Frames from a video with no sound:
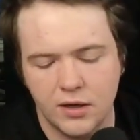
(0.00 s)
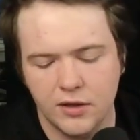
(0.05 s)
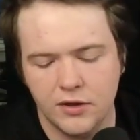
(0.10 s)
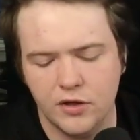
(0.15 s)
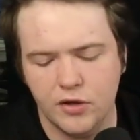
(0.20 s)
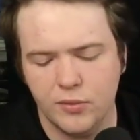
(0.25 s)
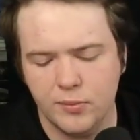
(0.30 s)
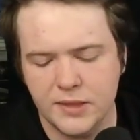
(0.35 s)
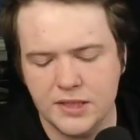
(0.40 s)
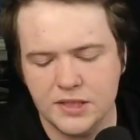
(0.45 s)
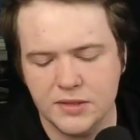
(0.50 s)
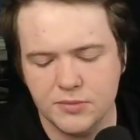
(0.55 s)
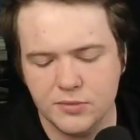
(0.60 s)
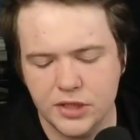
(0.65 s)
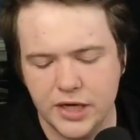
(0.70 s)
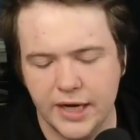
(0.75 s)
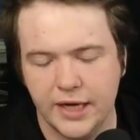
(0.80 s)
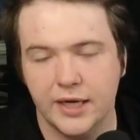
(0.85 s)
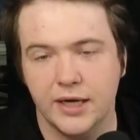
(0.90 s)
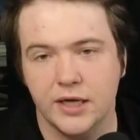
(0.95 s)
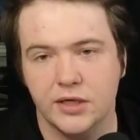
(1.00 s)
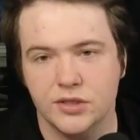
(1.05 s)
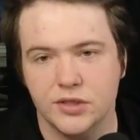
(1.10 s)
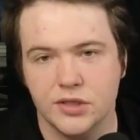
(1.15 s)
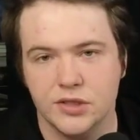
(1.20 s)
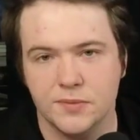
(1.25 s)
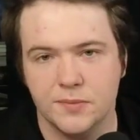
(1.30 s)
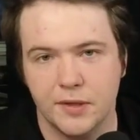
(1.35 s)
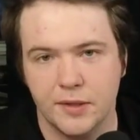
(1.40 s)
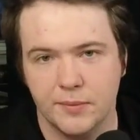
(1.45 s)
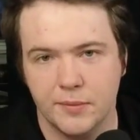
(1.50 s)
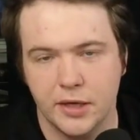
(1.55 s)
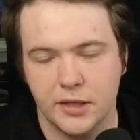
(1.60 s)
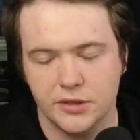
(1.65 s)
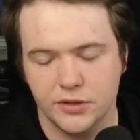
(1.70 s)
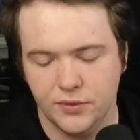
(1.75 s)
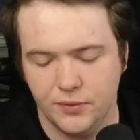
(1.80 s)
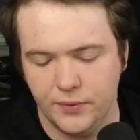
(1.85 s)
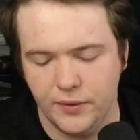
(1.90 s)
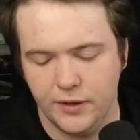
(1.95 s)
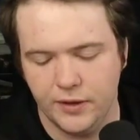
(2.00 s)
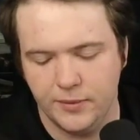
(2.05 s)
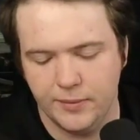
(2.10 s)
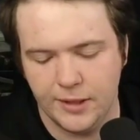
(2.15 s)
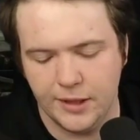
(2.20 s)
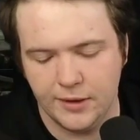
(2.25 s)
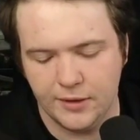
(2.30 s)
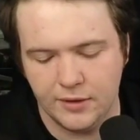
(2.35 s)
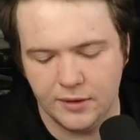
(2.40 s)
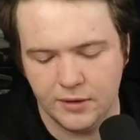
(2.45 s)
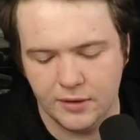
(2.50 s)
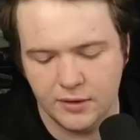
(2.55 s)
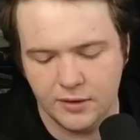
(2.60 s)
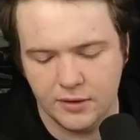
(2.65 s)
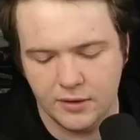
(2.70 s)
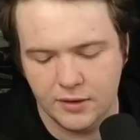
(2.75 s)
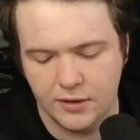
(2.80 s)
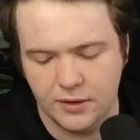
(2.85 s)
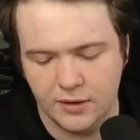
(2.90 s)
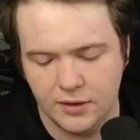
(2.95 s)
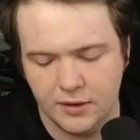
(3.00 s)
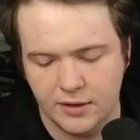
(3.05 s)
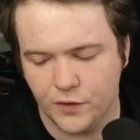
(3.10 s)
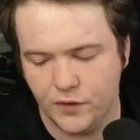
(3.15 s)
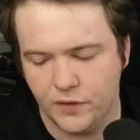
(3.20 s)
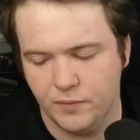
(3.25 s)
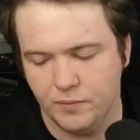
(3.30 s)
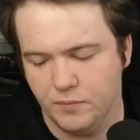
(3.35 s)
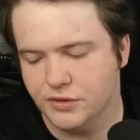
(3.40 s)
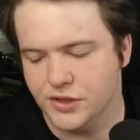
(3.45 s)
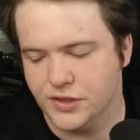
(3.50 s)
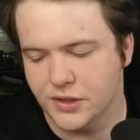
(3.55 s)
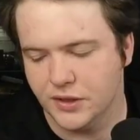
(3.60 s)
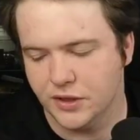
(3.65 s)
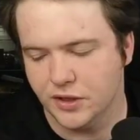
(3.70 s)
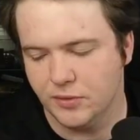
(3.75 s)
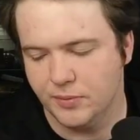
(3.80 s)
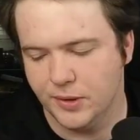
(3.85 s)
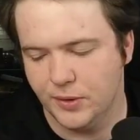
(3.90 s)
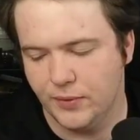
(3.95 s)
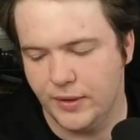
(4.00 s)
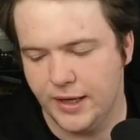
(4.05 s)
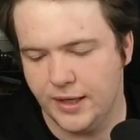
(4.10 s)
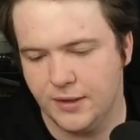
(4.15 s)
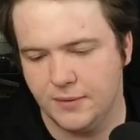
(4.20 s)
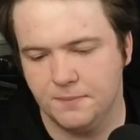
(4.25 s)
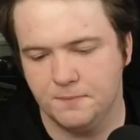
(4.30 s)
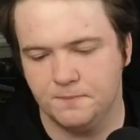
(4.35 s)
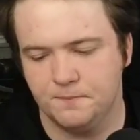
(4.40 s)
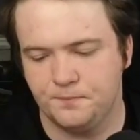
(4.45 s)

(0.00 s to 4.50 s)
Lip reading: there will be some jagged edges, but I'm not too worried about it. Or just a little bit ragged.